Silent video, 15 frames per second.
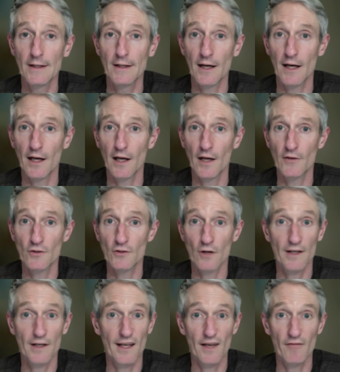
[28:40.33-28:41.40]
and try
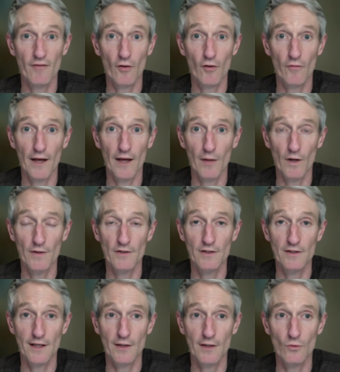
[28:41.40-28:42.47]
and get involved that way. Just
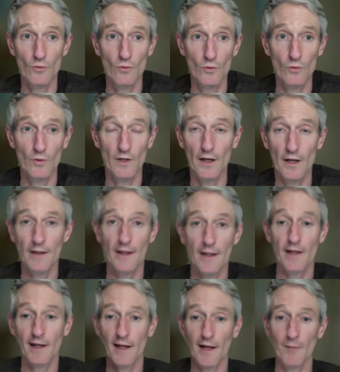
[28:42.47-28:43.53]
say, "Oh, can
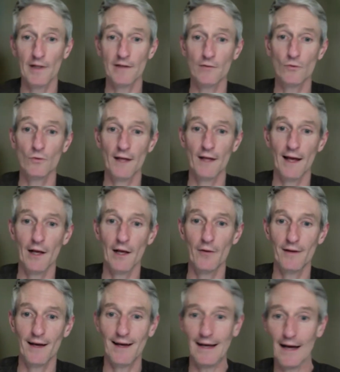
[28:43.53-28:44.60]
I please? Oh, hello,
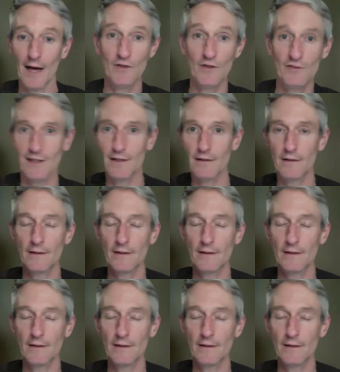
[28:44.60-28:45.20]
I'm interested."